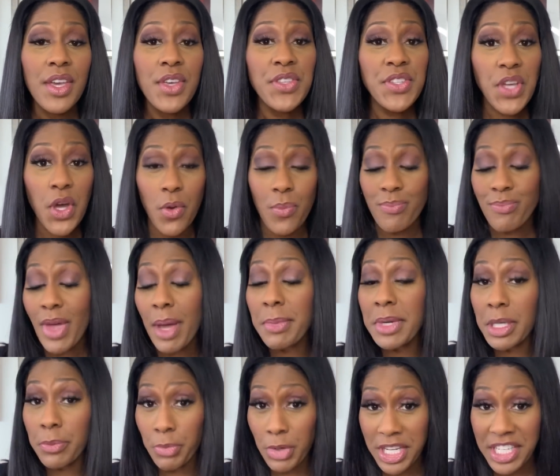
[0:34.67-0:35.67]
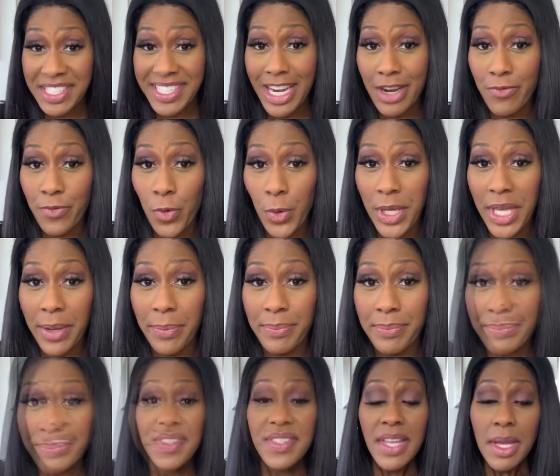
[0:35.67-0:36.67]
So I'm gonna break it down for you.
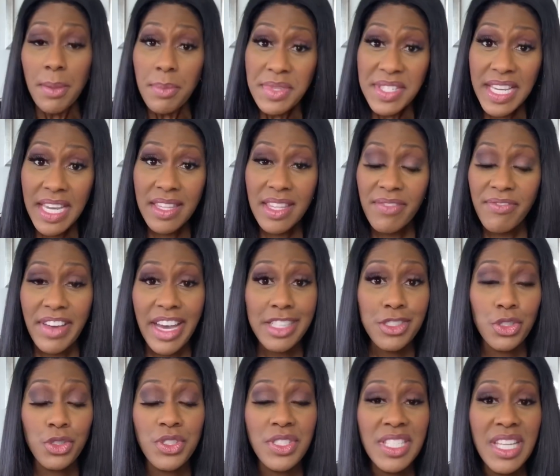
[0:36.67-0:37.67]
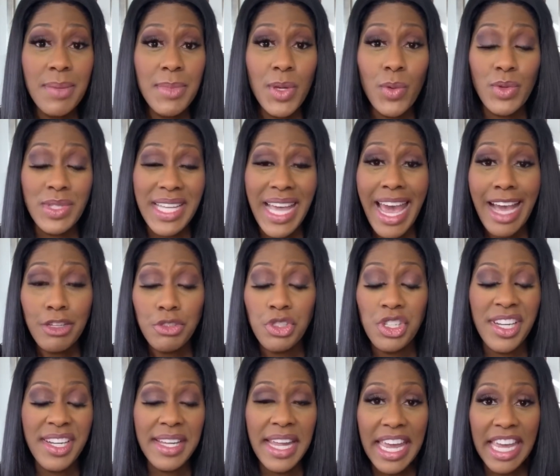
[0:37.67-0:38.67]
Some say that vaginal steaming was
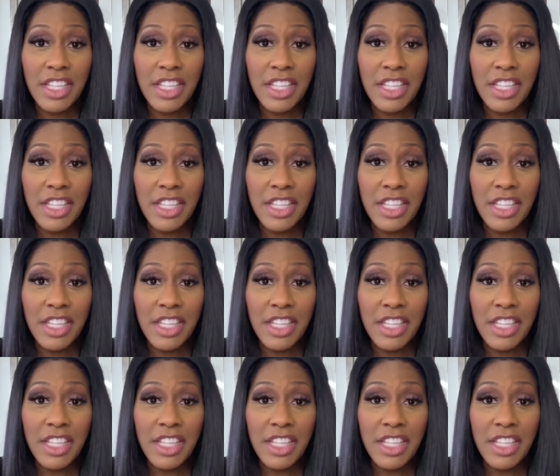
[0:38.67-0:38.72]
actually an